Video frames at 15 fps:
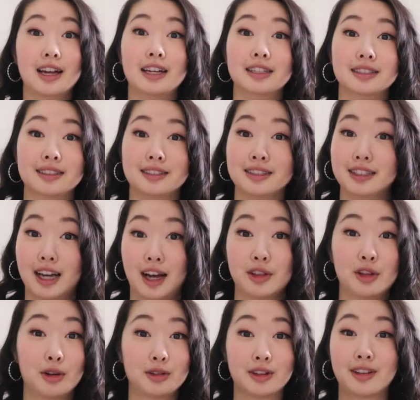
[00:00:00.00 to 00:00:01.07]
And yeah,
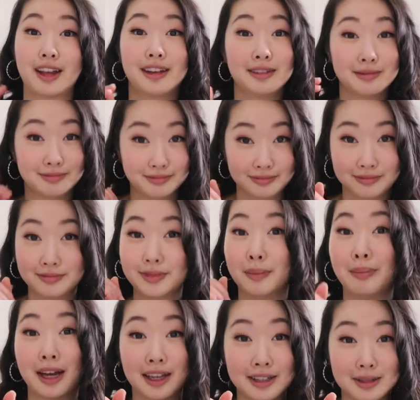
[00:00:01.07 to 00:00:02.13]
those are like the
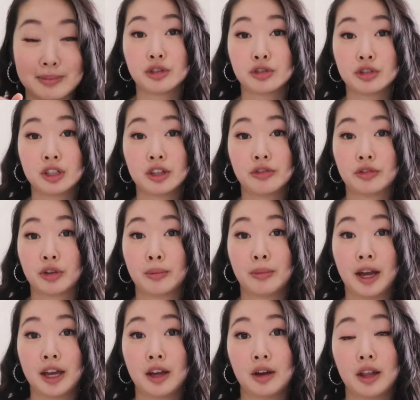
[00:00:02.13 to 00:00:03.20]
best. Usually for
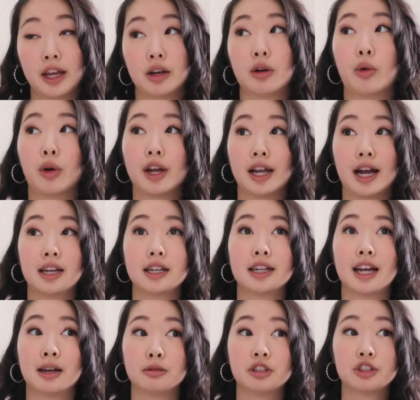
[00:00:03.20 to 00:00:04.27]
my like organic
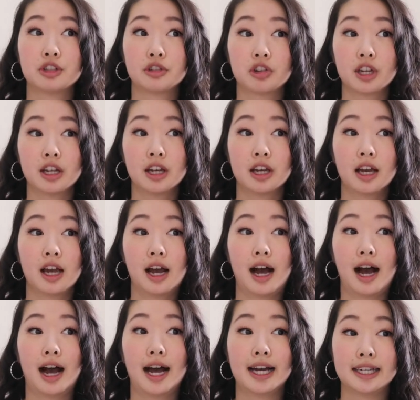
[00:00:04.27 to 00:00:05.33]
chemistry,
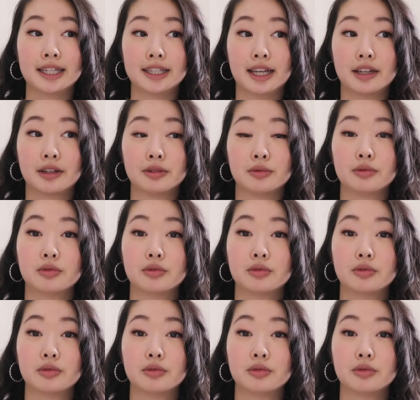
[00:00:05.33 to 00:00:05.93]
I like